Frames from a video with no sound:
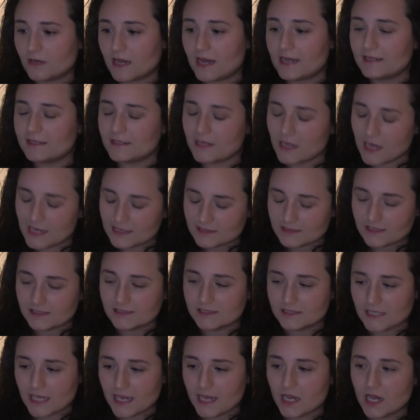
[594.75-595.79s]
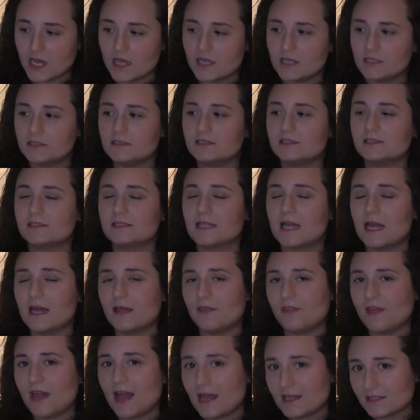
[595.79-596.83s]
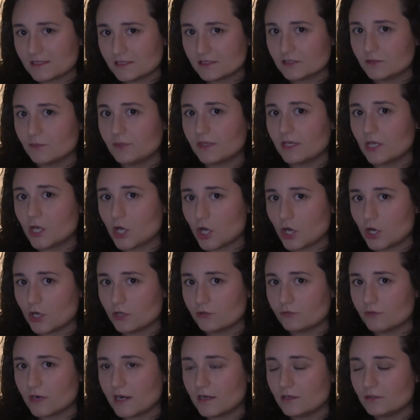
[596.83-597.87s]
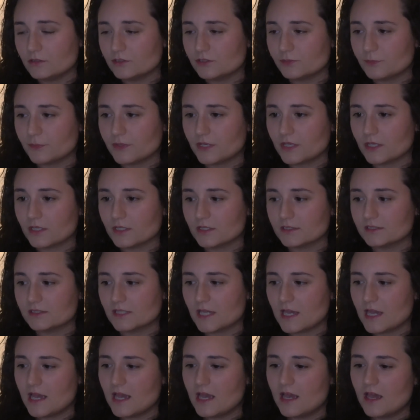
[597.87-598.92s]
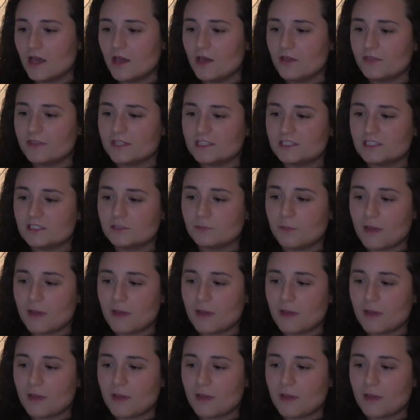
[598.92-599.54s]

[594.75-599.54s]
And as I say, I understand there has to be guardrails because this is